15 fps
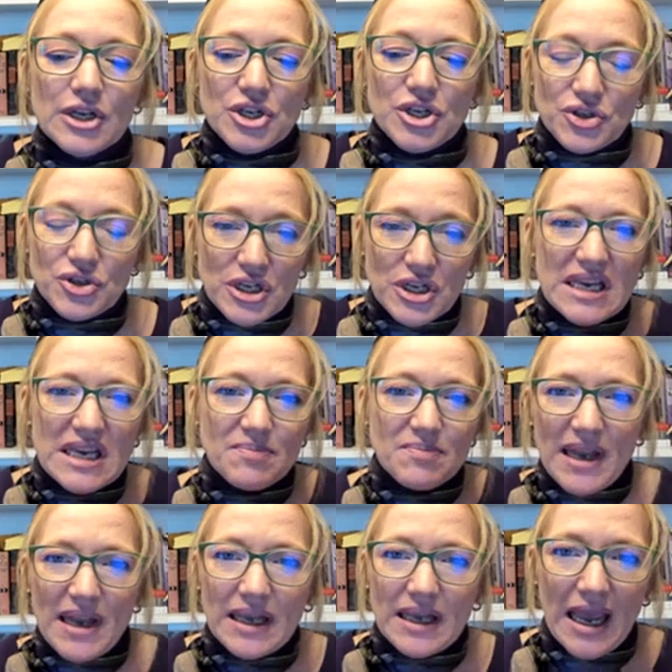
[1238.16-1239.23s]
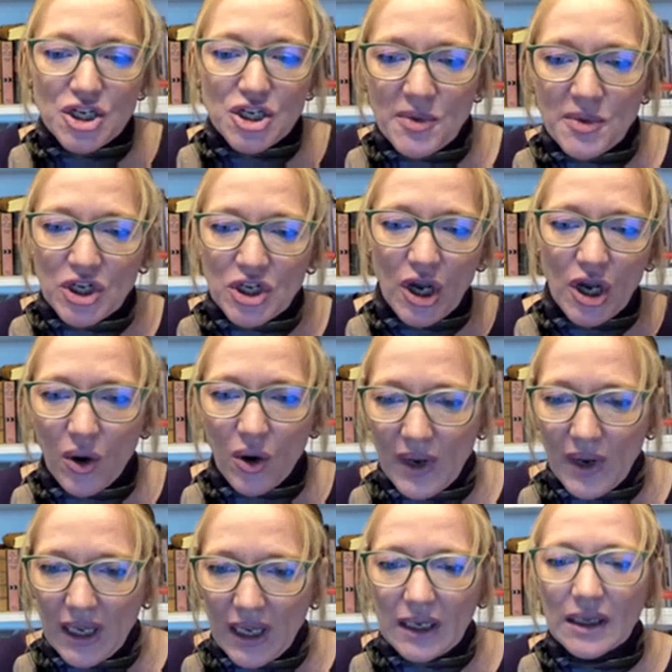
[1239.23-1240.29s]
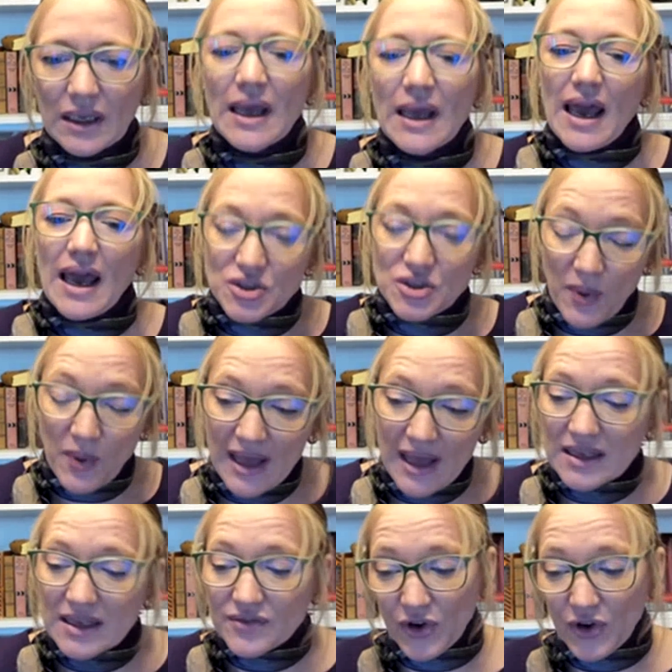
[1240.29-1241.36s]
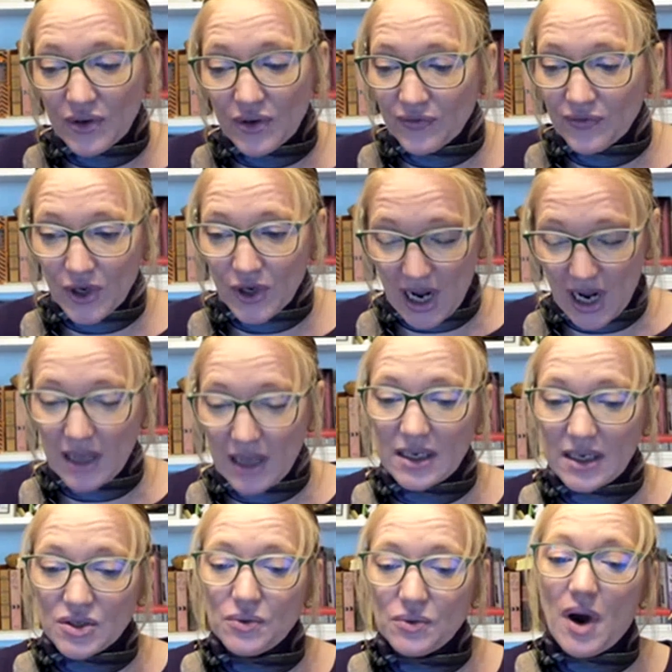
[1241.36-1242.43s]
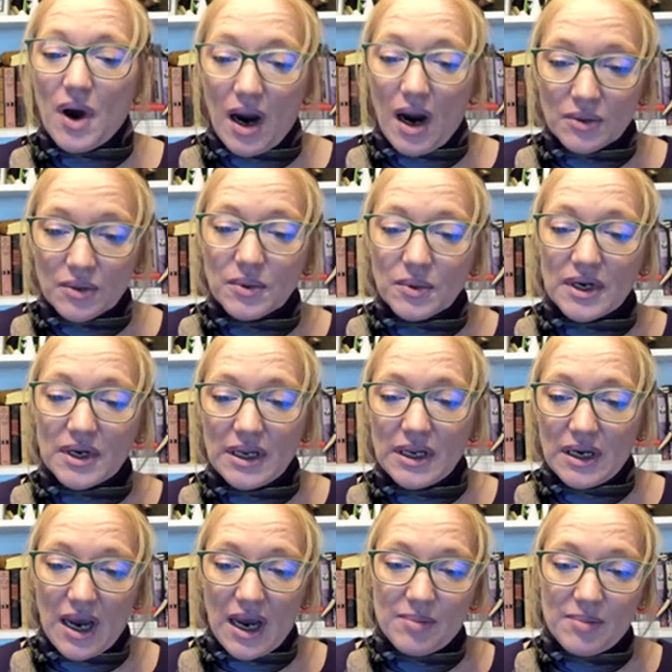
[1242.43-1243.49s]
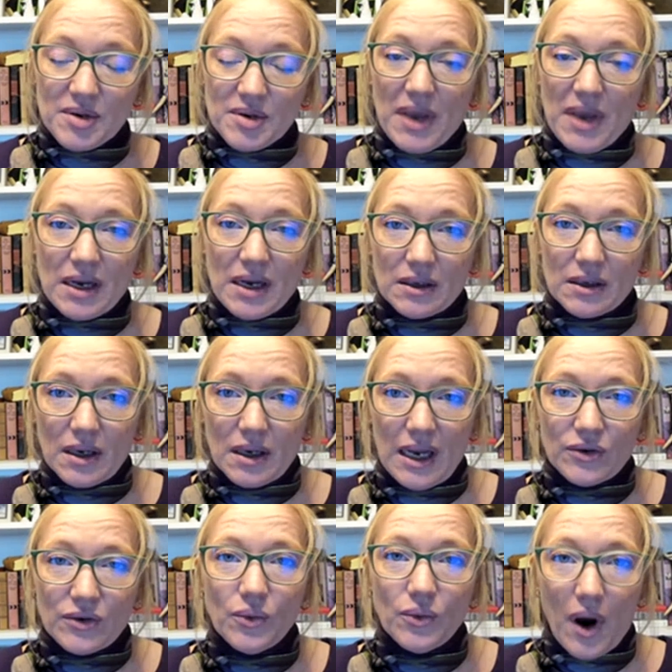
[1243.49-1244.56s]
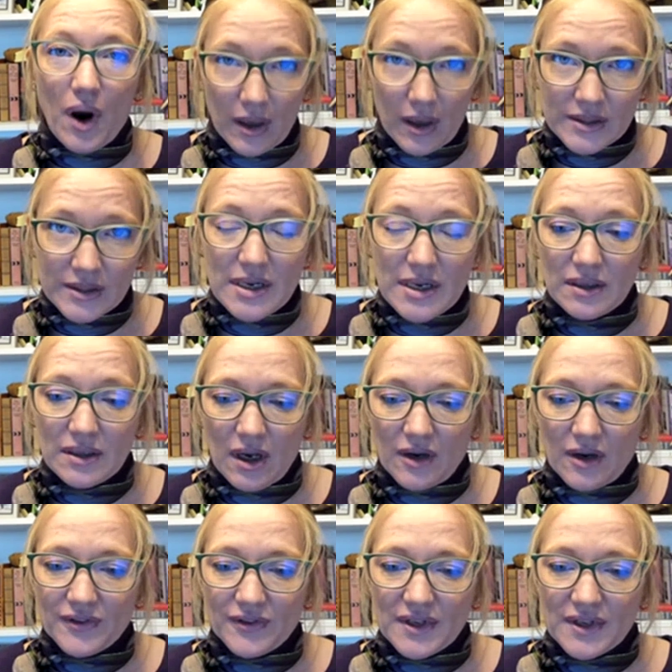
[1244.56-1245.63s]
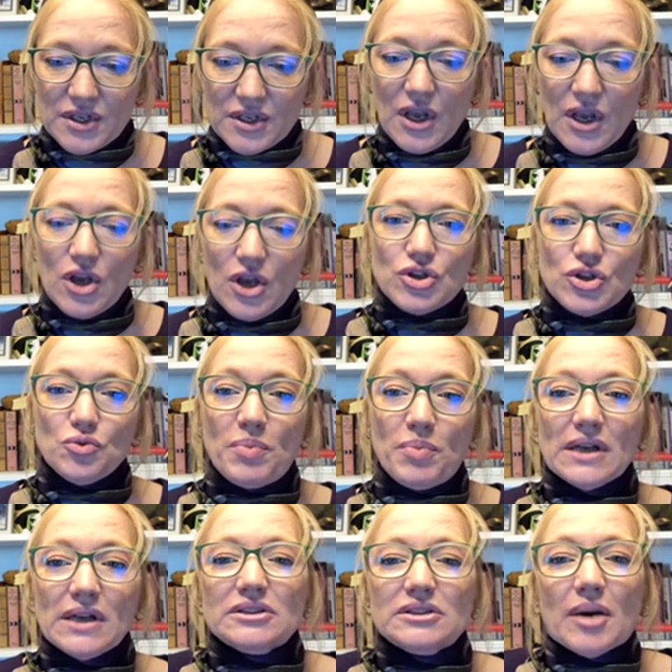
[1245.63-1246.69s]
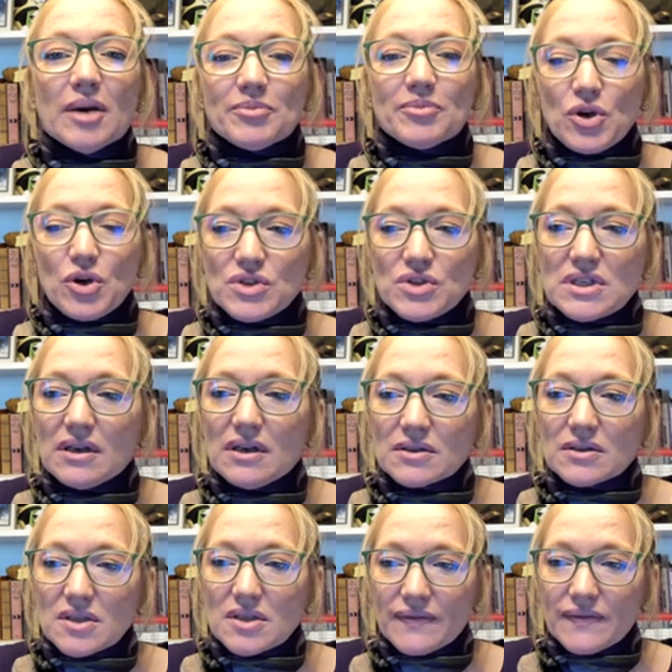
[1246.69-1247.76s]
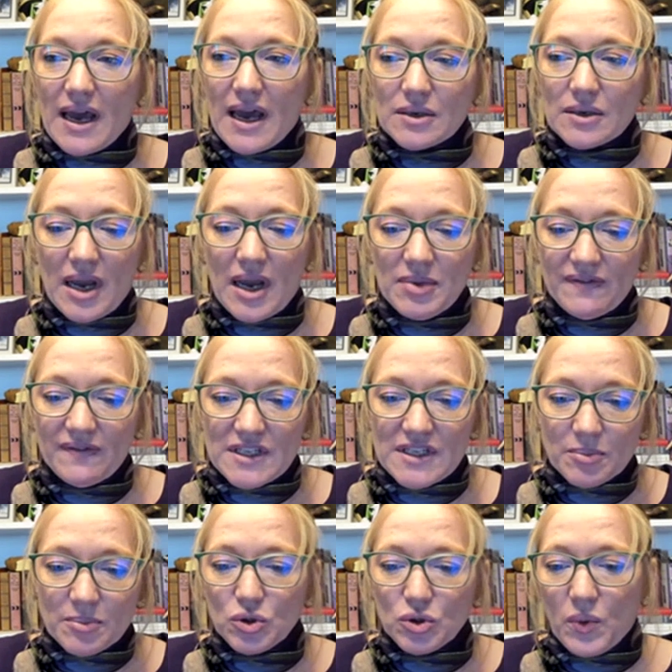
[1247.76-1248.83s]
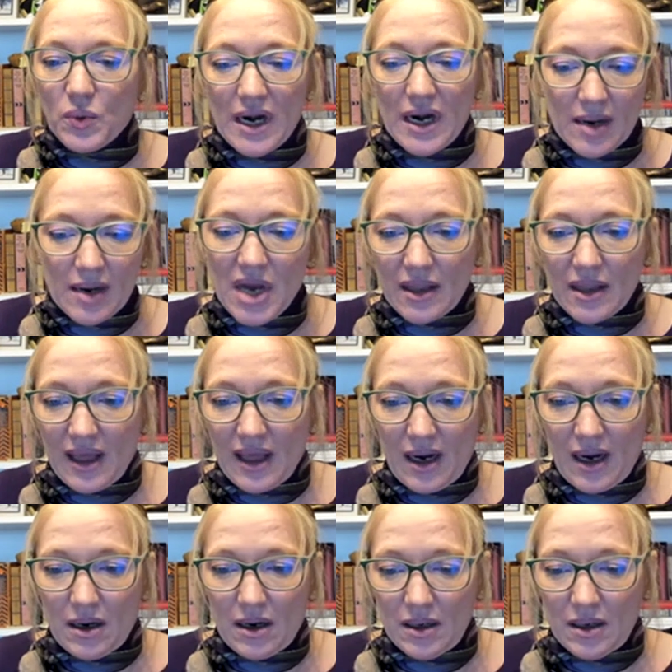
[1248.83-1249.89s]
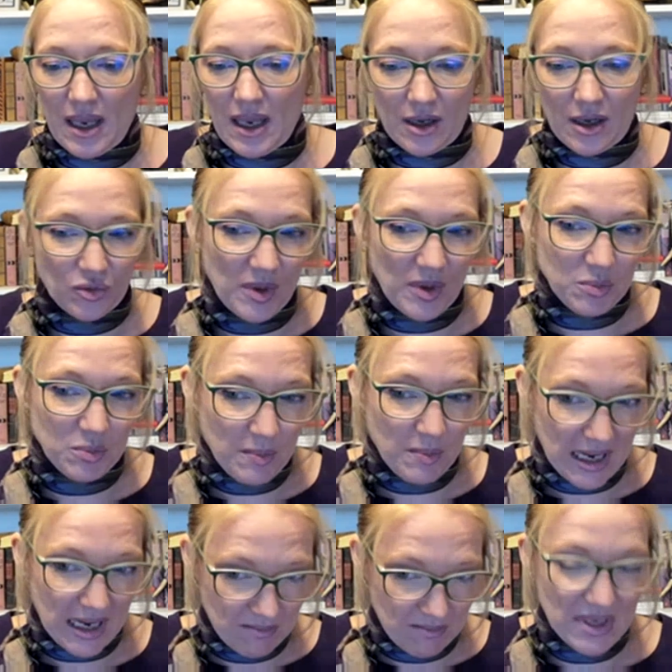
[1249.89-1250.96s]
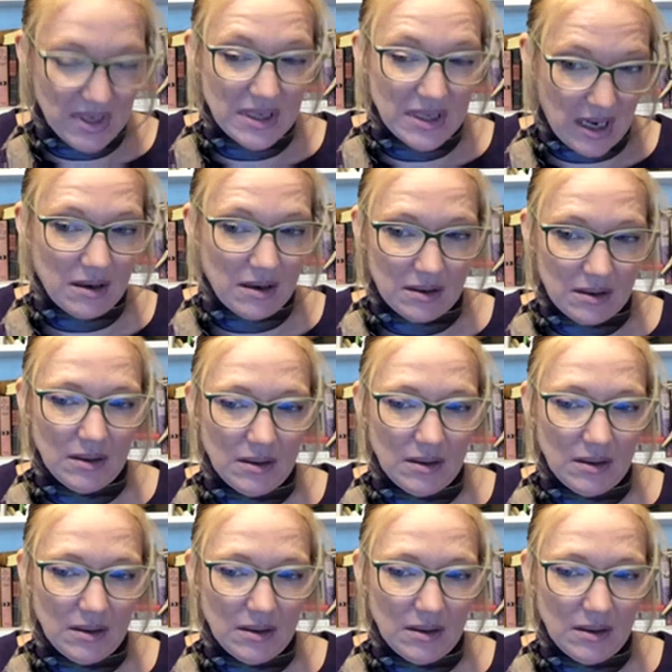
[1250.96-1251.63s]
to keep engagement going, as well as for colleagues who are working in a hybrid manner and who aren't in the office to build up those skills of how do I be visible when I'm not there and other people might be there.